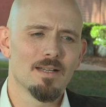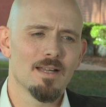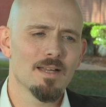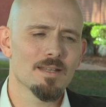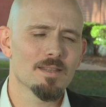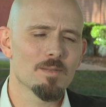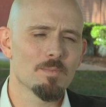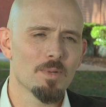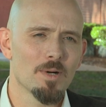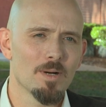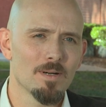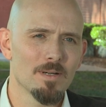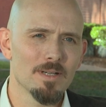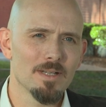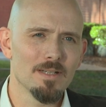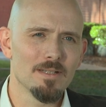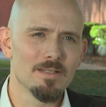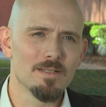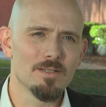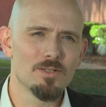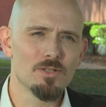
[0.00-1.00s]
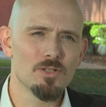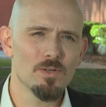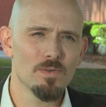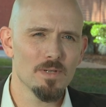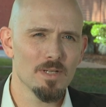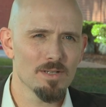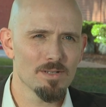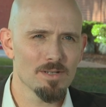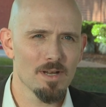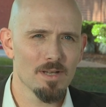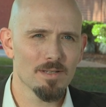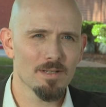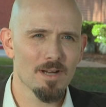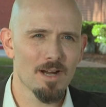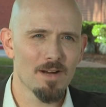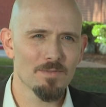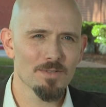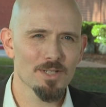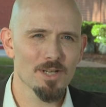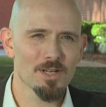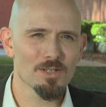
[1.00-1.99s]
At the party, did you initiate the
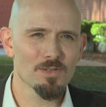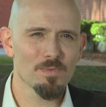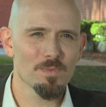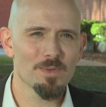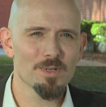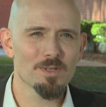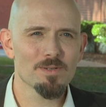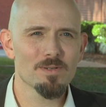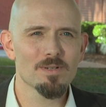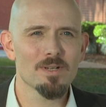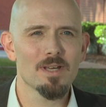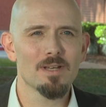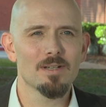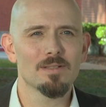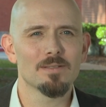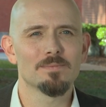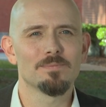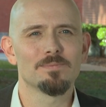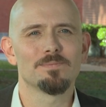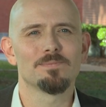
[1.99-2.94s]
conversation with Mr. Tanner?